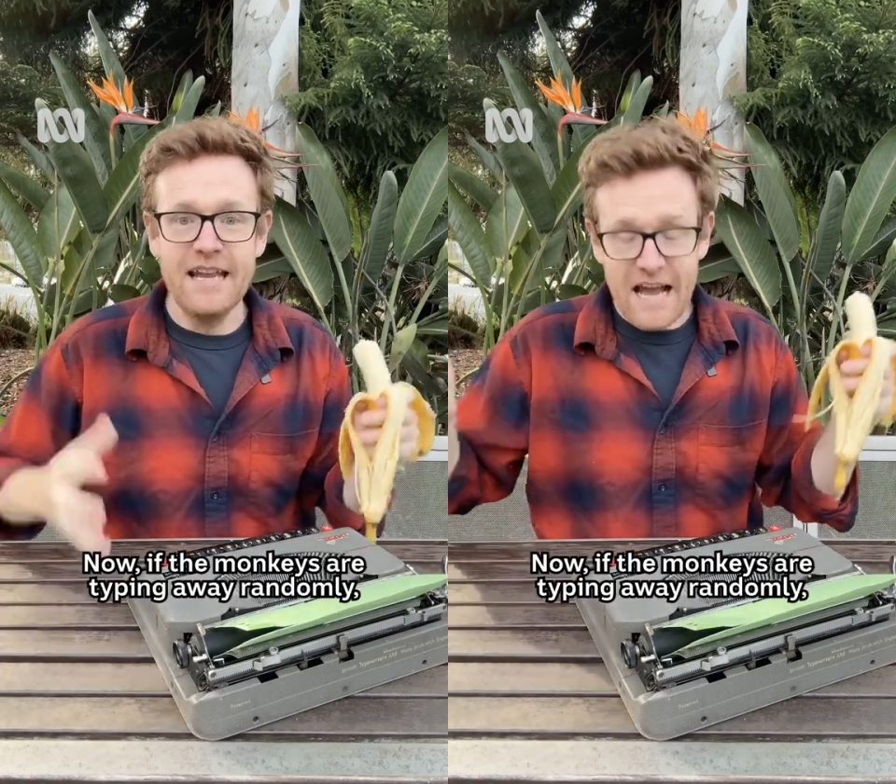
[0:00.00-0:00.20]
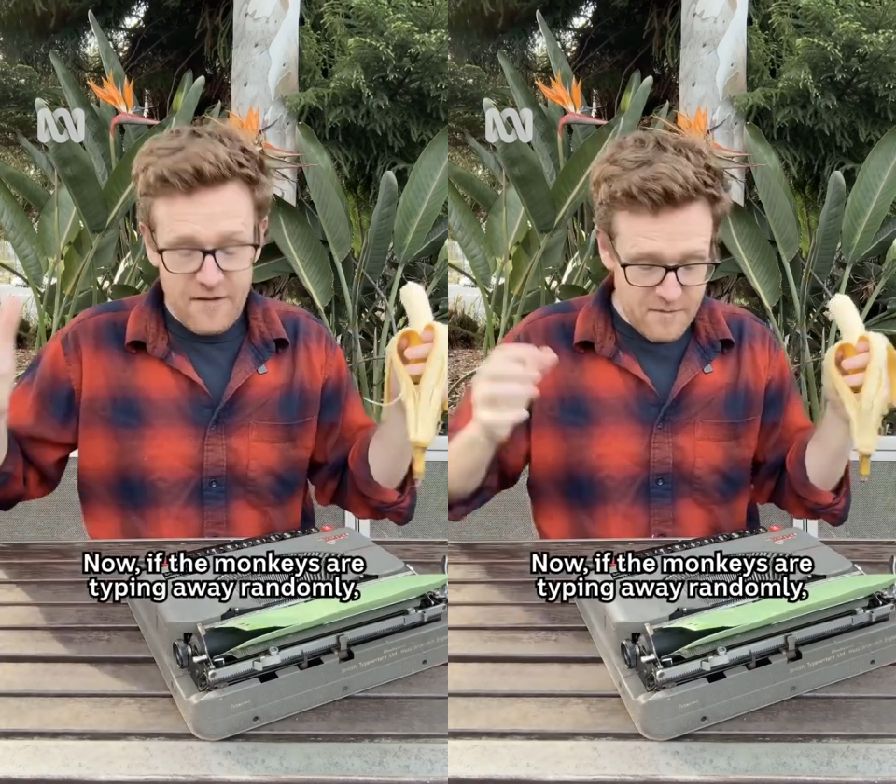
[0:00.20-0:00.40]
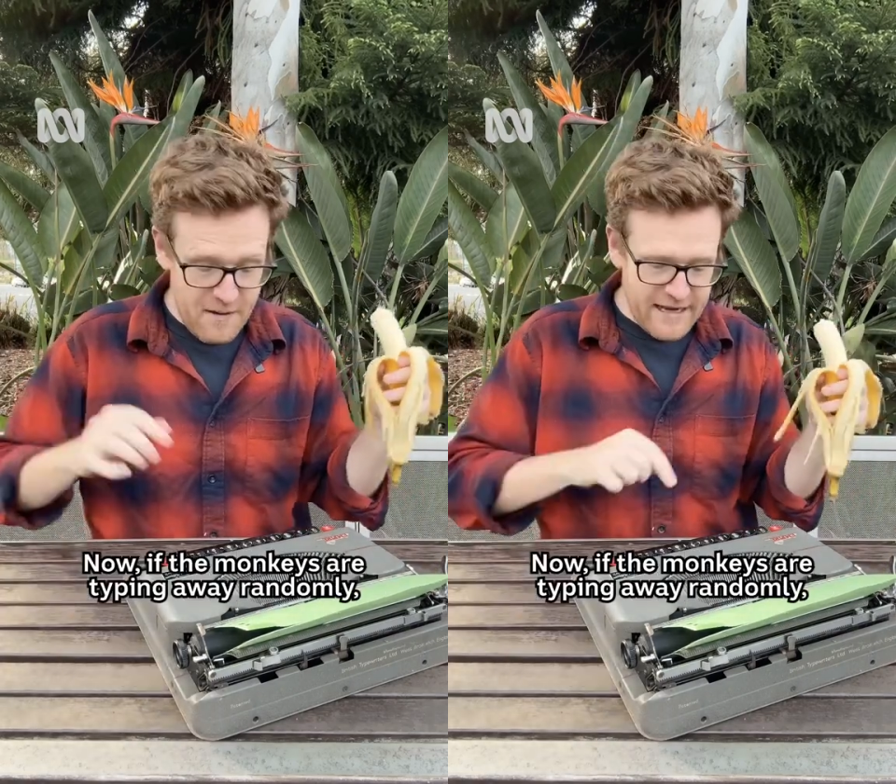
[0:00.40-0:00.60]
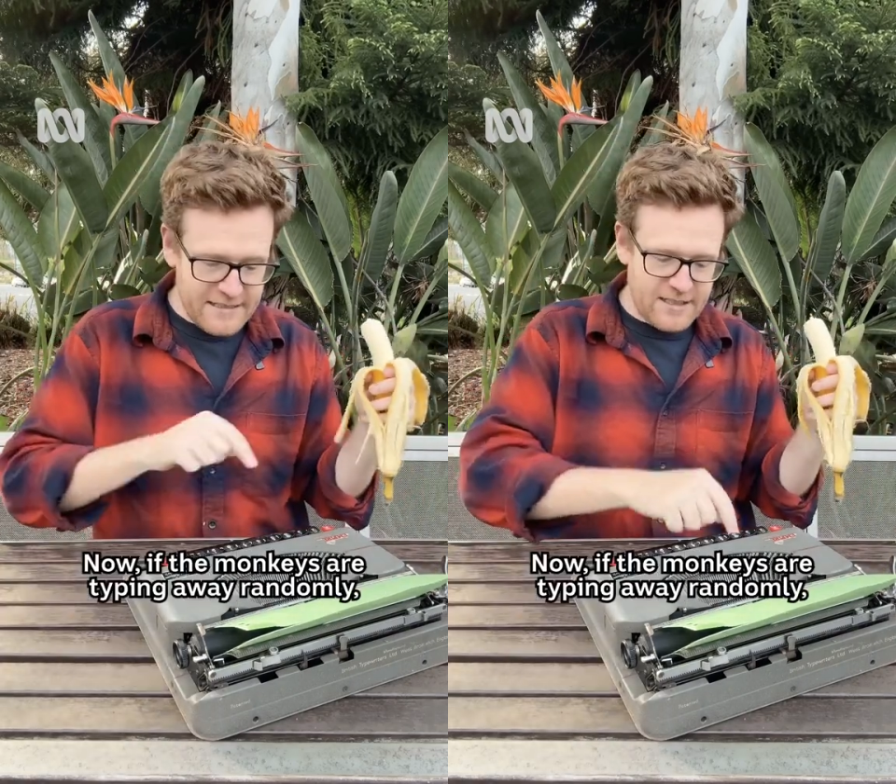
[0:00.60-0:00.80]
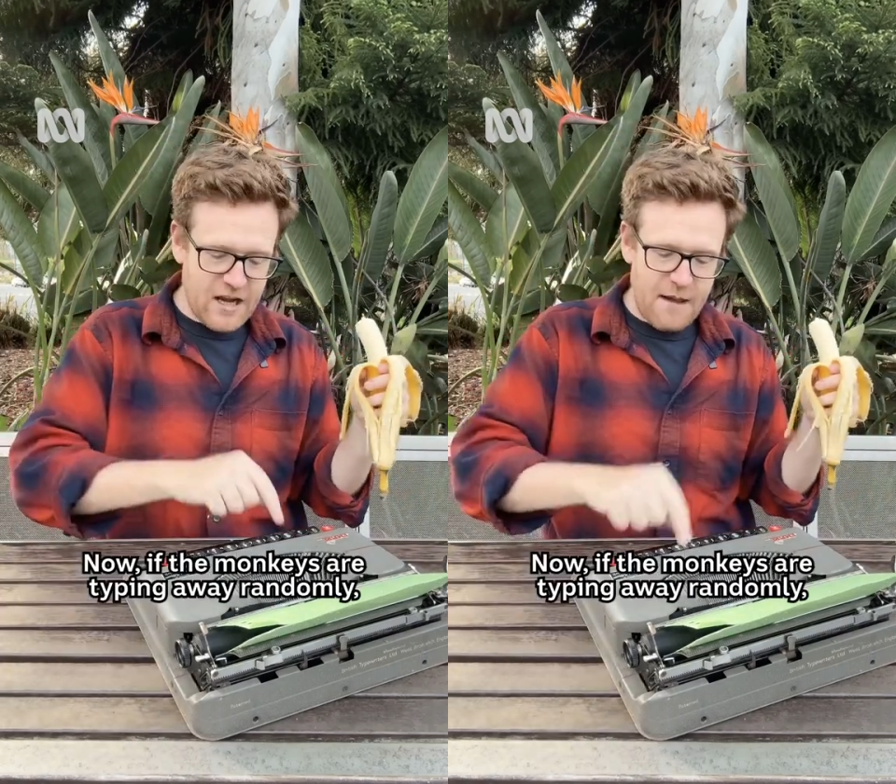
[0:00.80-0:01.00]
Now, if the monkeys
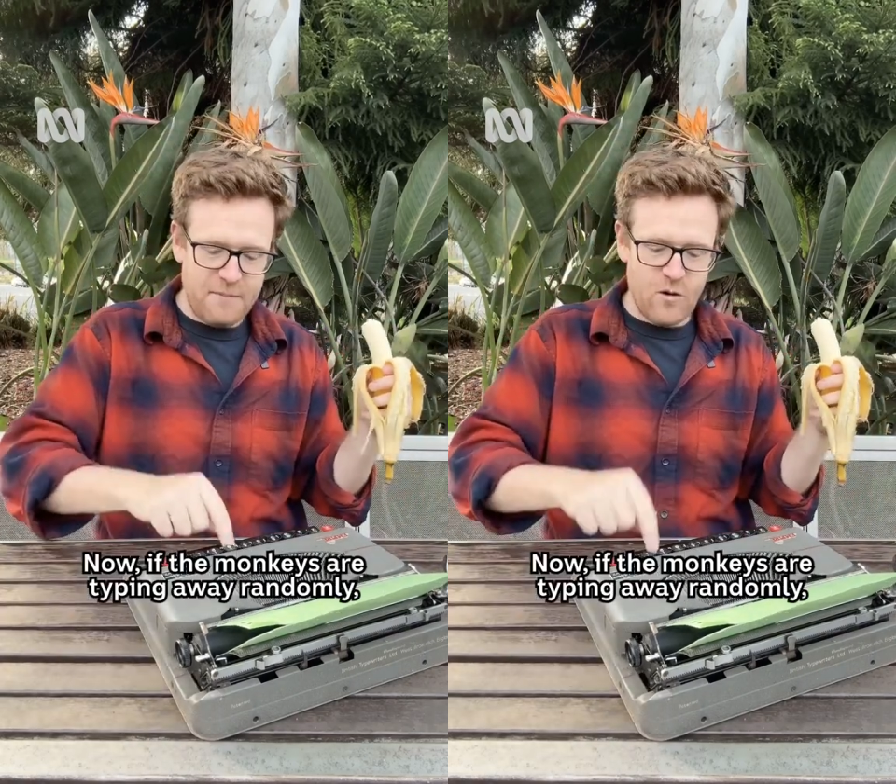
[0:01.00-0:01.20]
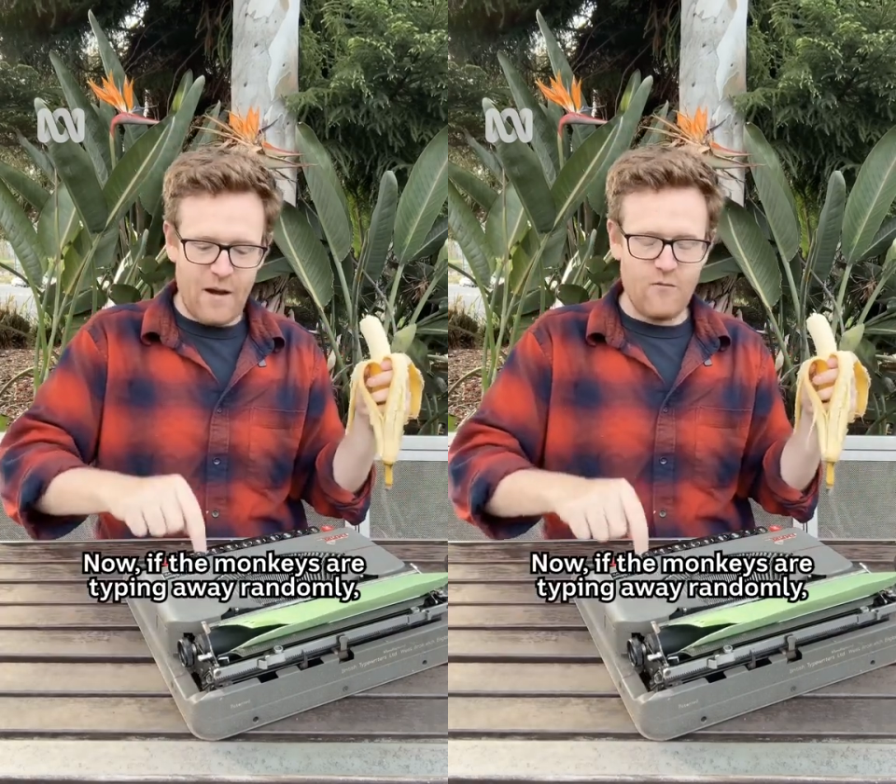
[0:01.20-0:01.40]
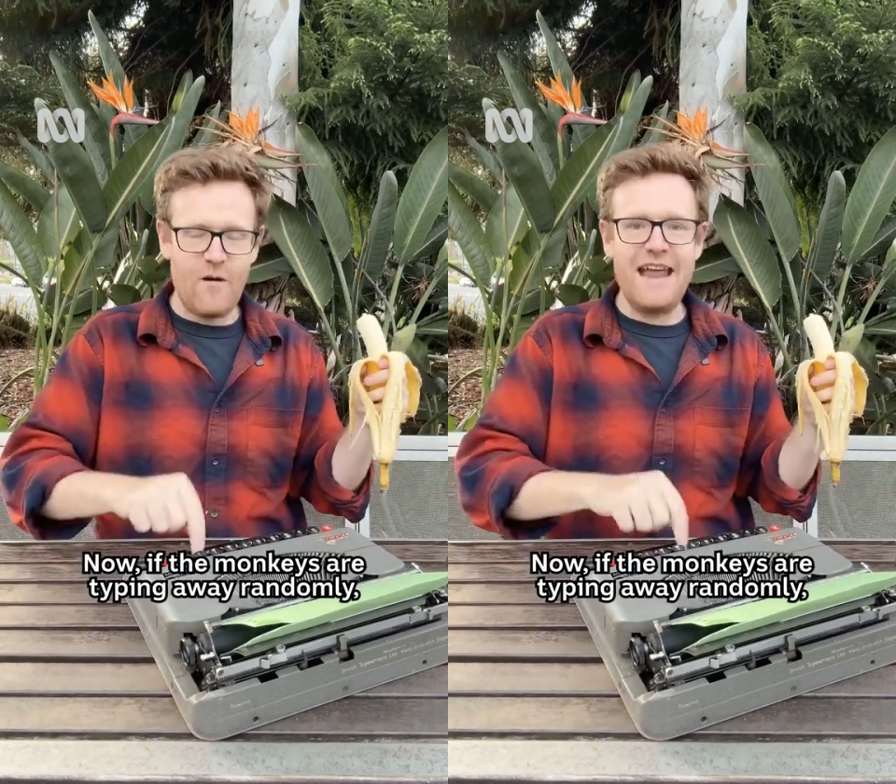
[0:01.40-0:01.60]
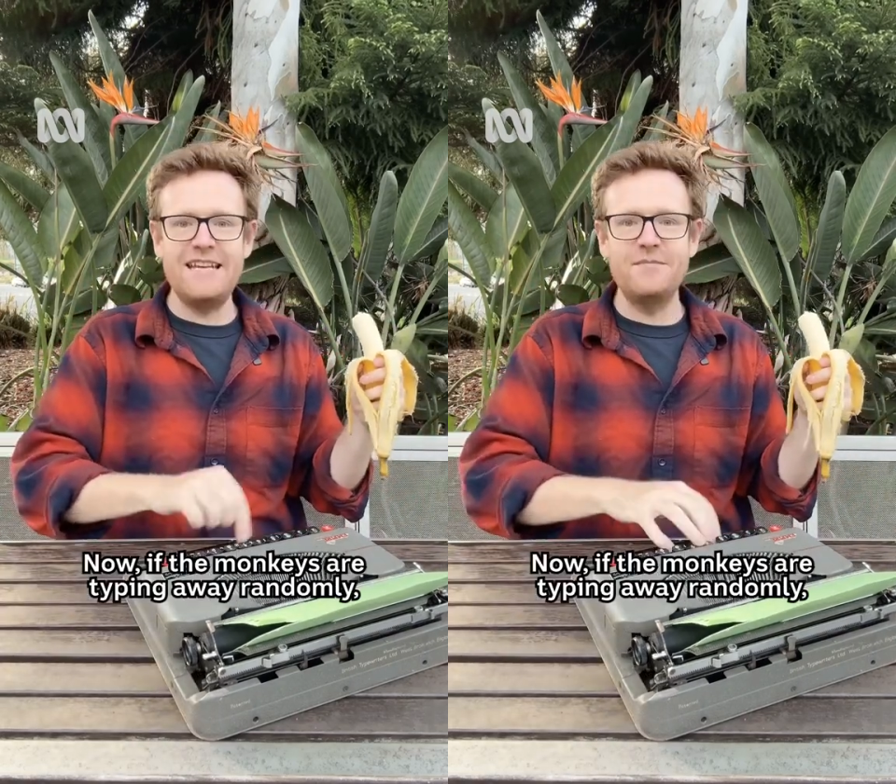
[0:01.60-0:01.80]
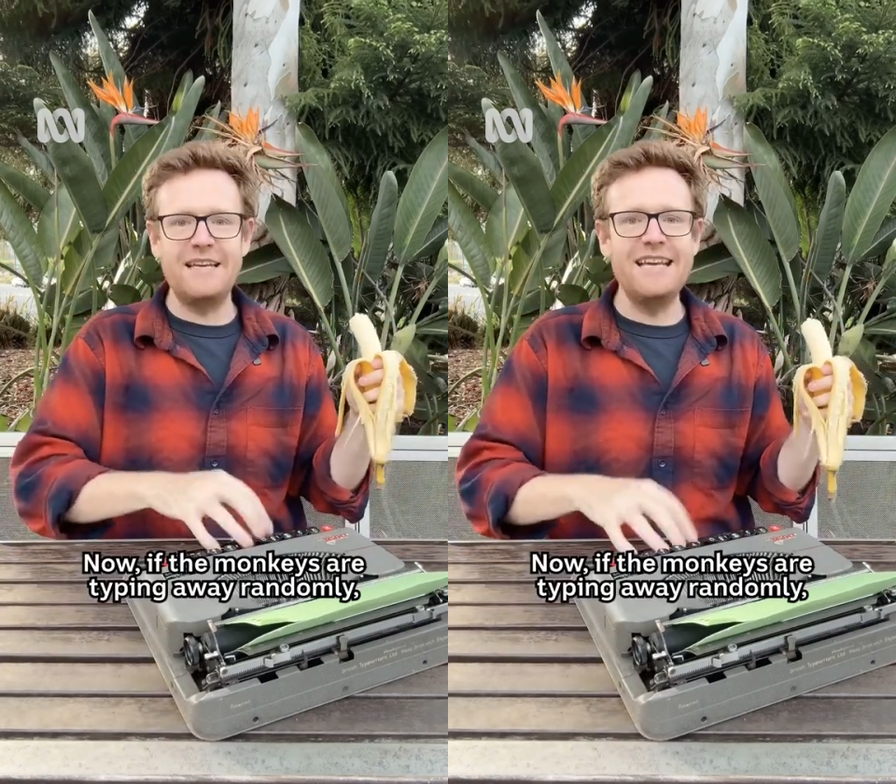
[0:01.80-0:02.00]
are typing away
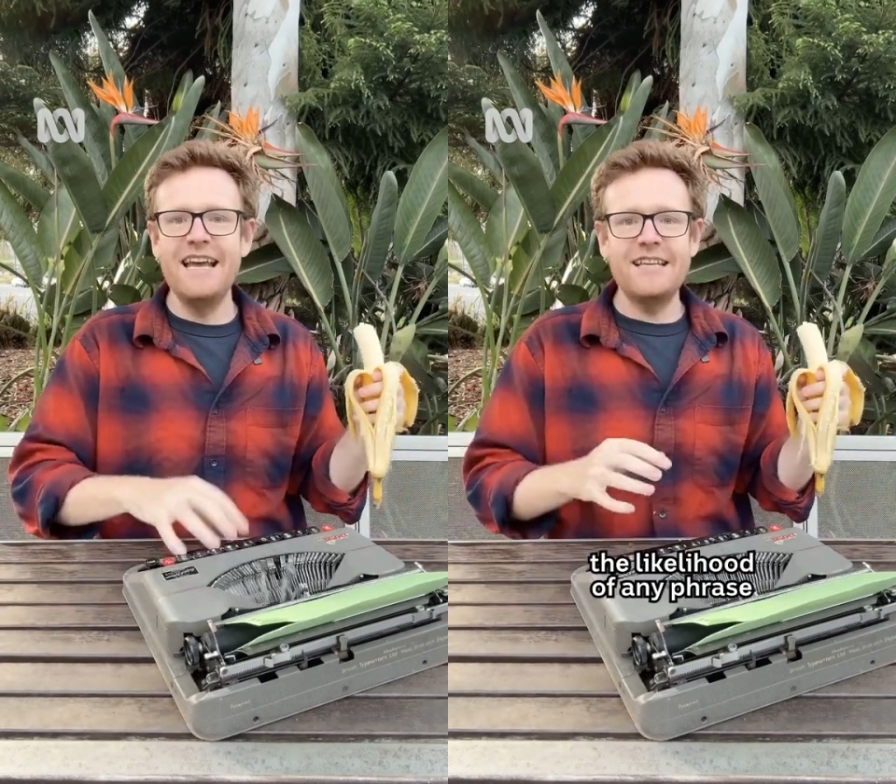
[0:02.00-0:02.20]
randomly,